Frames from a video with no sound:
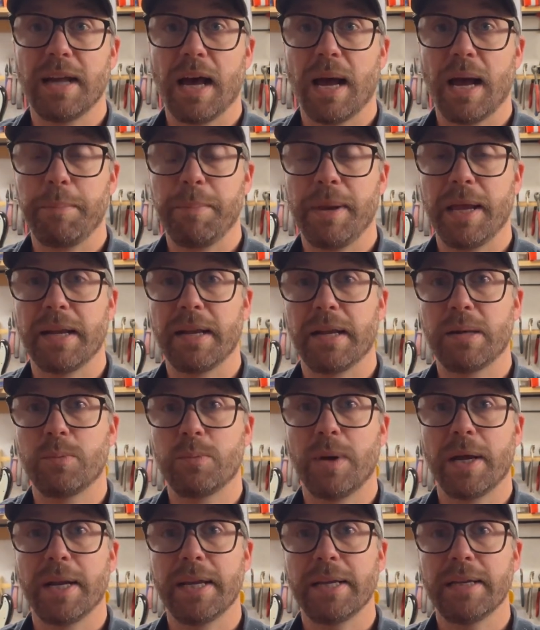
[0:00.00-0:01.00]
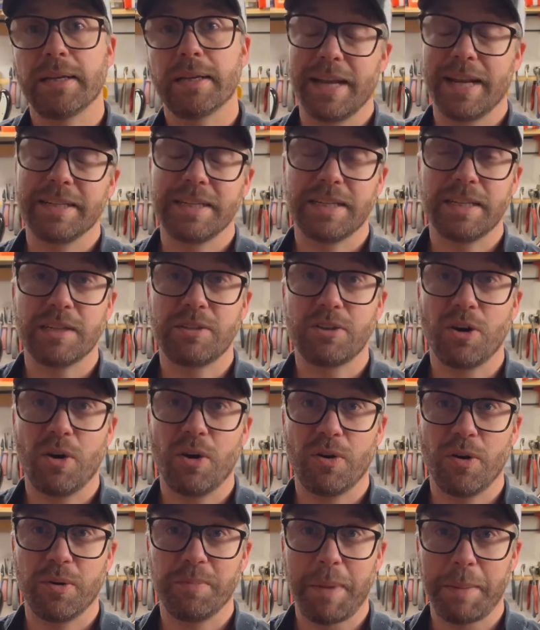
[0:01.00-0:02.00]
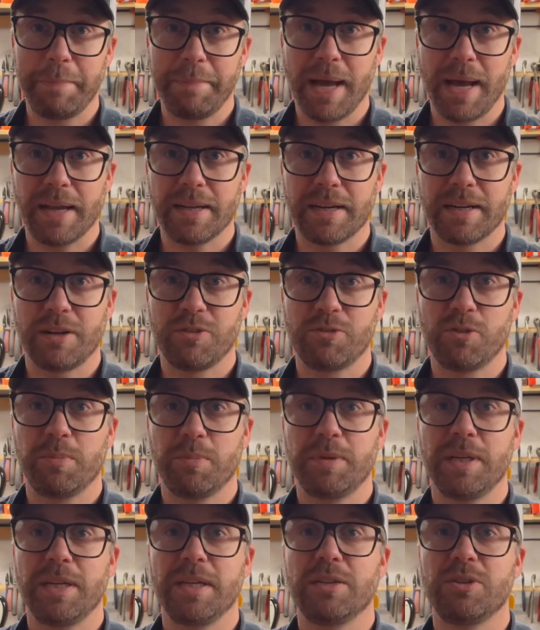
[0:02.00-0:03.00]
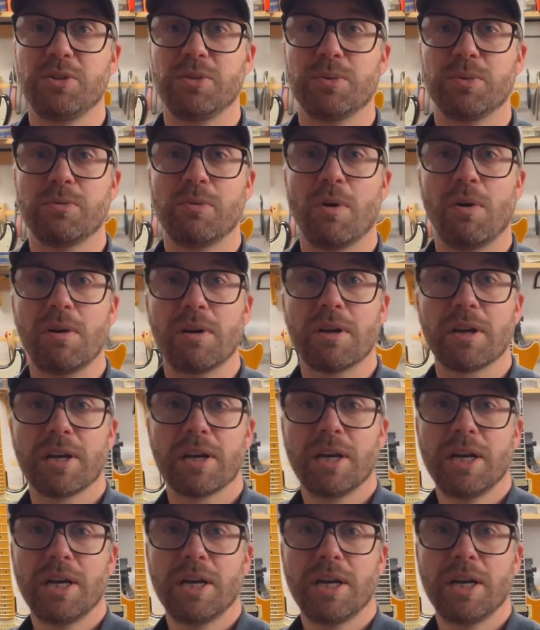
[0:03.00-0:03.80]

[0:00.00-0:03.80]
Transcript: I played at a wedding. I had a guitar on my back and I dropped it into a rock.